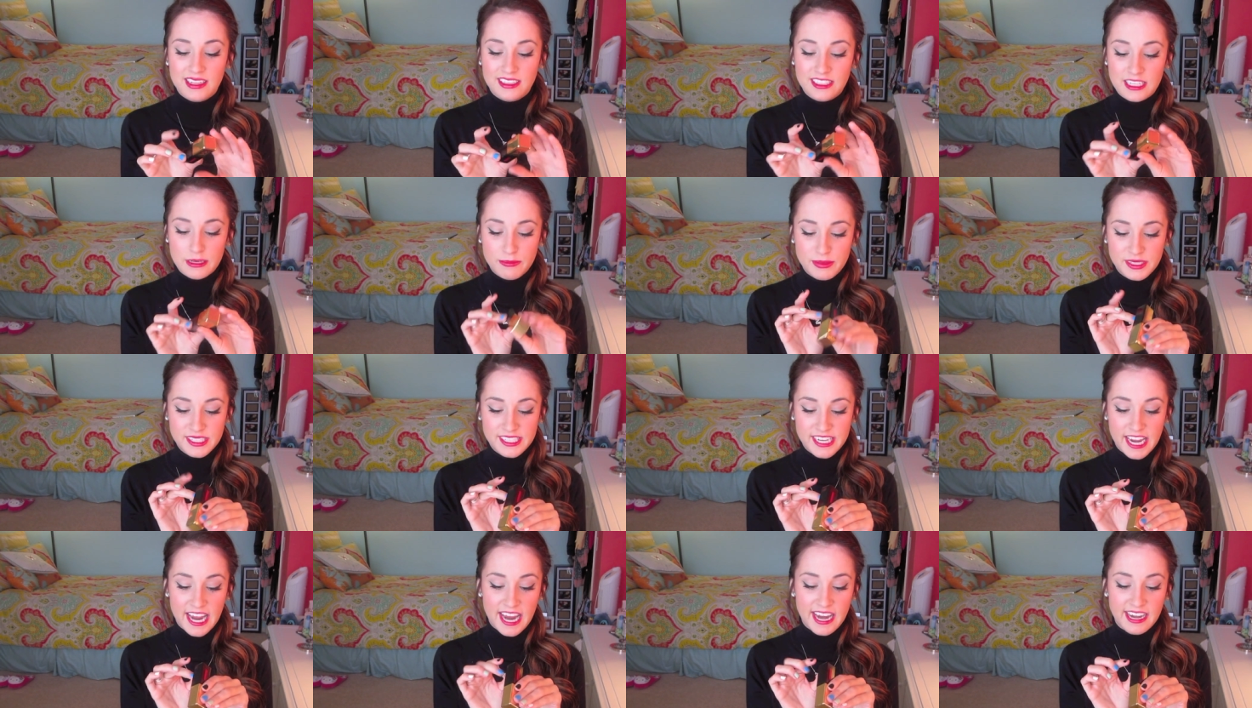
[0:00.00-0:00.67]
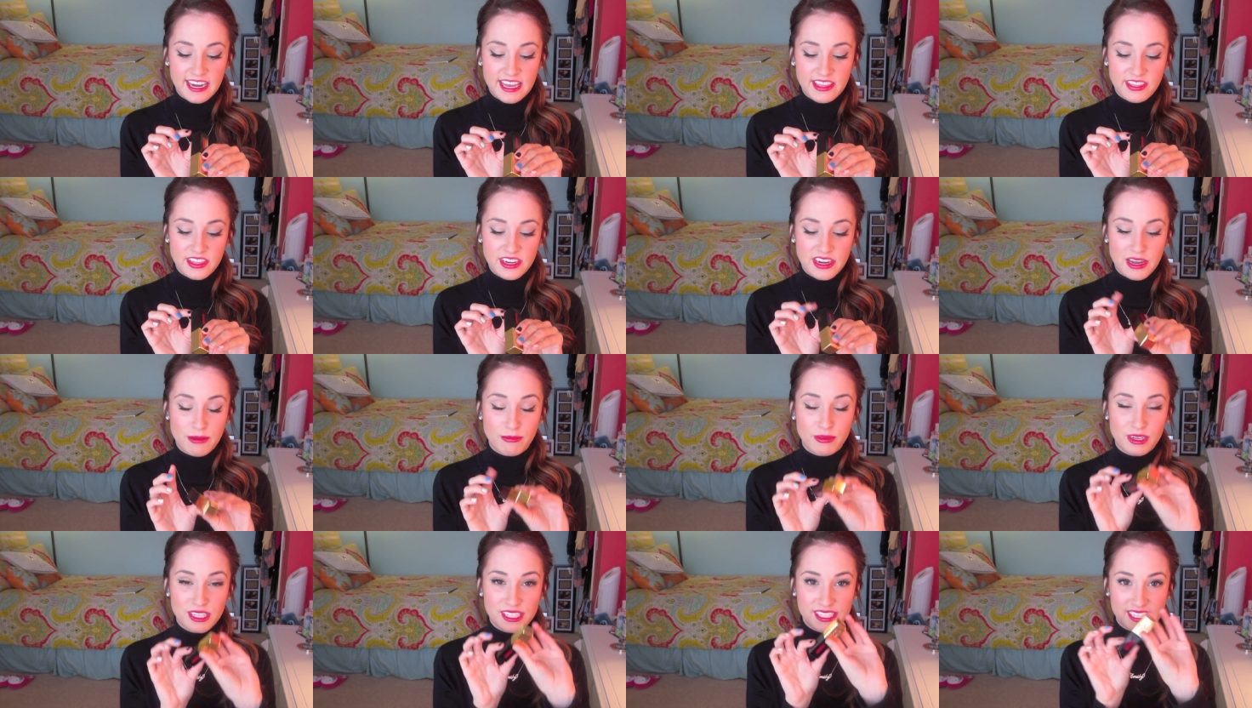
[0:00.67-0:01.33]
lip stain in the
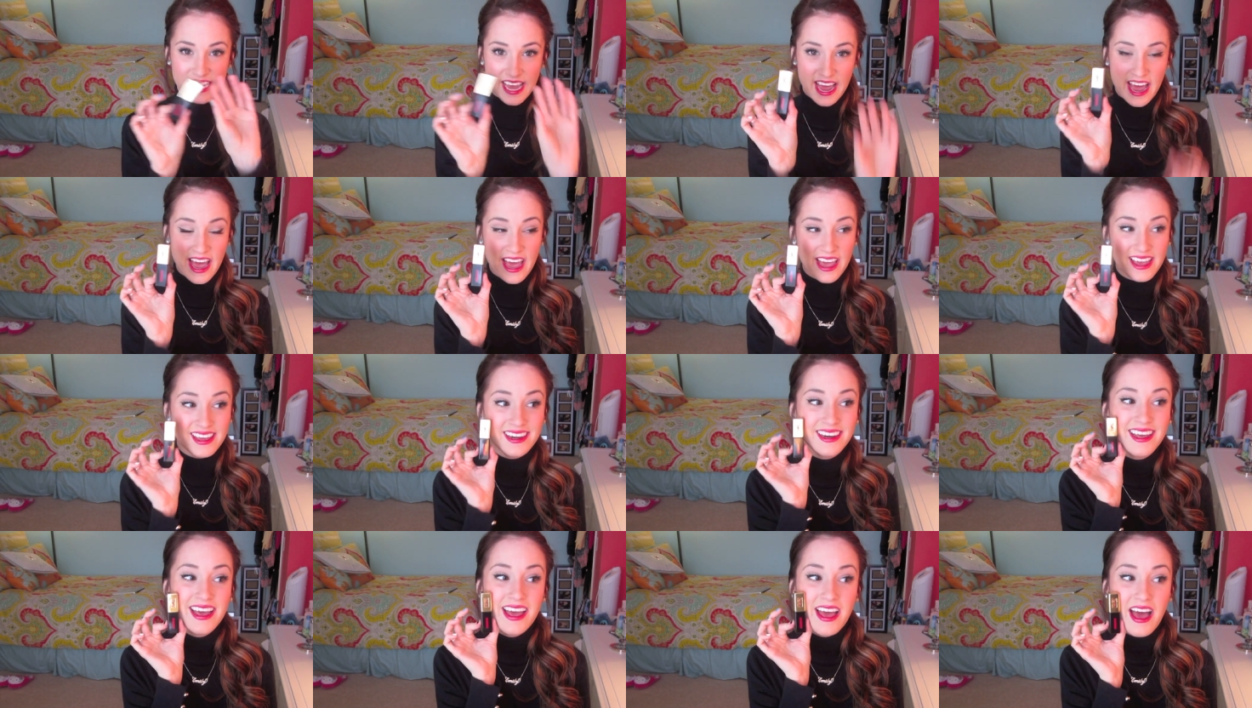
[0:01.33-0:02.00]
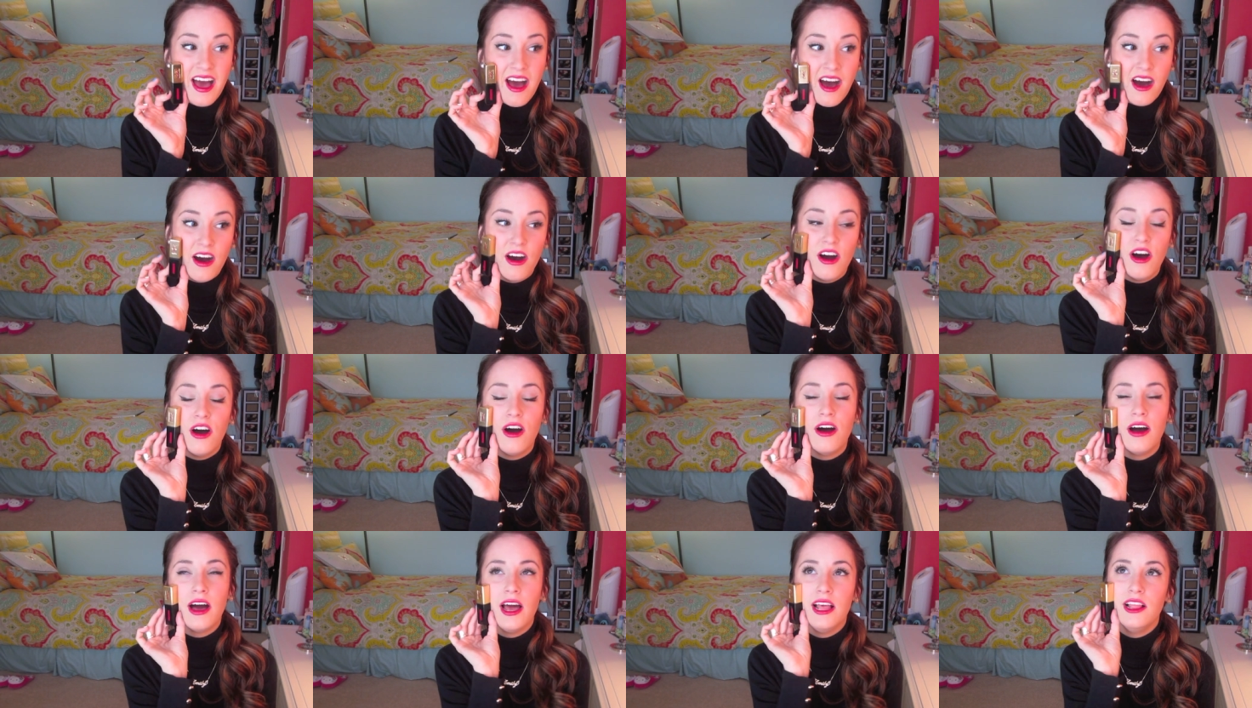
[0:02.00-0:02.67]
number 10.
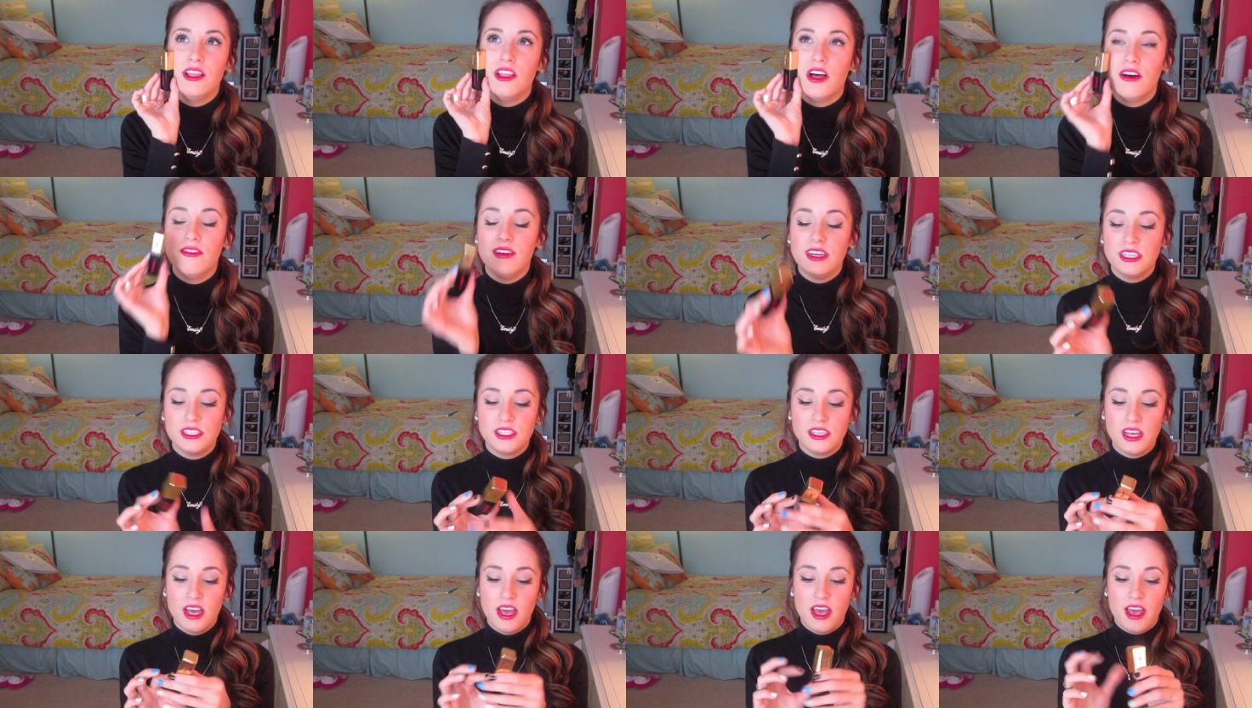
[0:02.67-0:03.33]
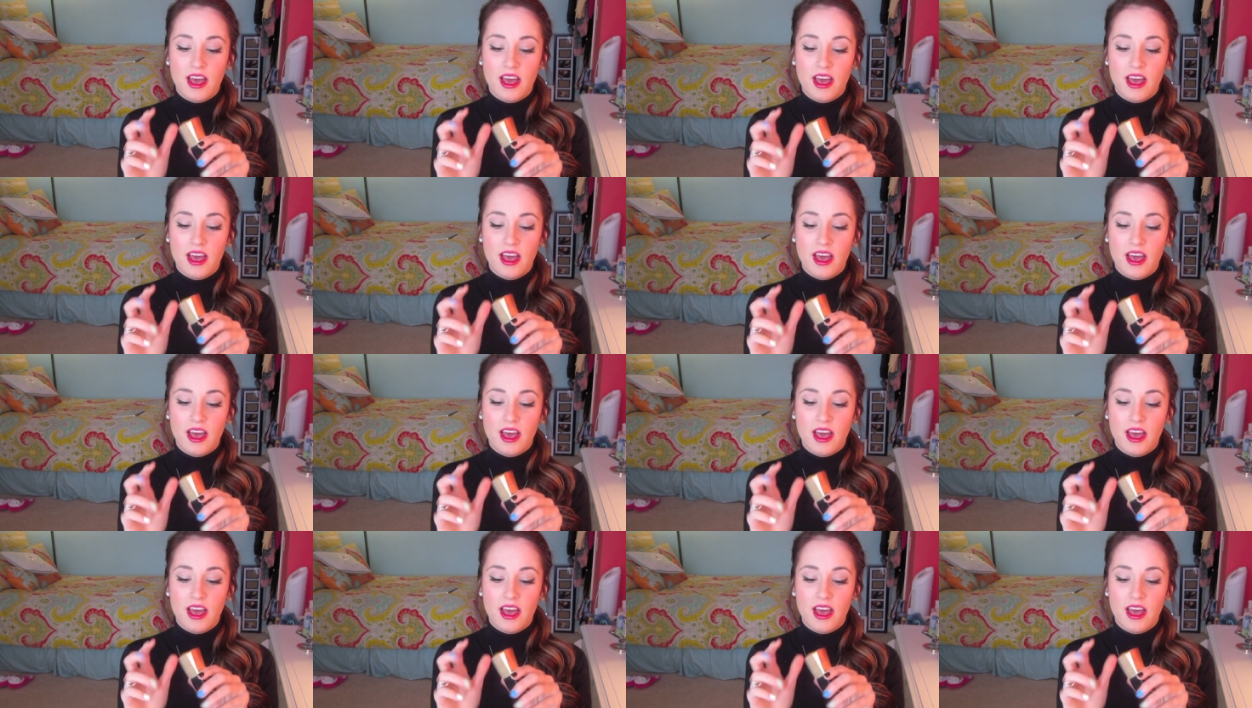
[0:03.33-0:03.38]
Oh I love it.